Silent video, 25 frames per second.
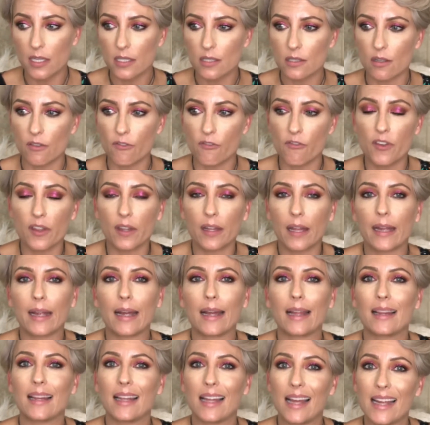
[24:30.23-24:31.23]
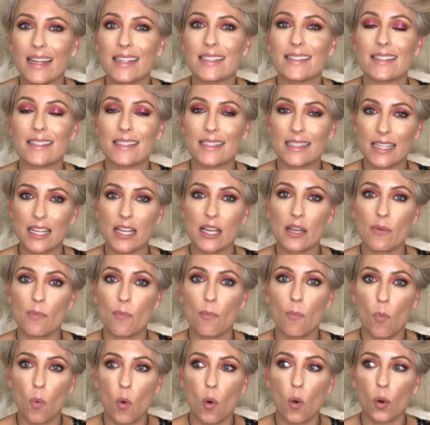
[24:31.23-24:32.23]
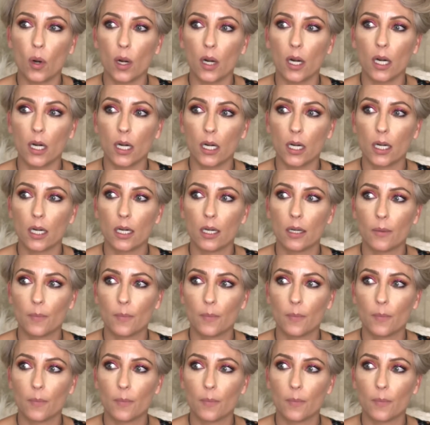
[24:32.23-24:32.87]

So I feel like I'd like to see more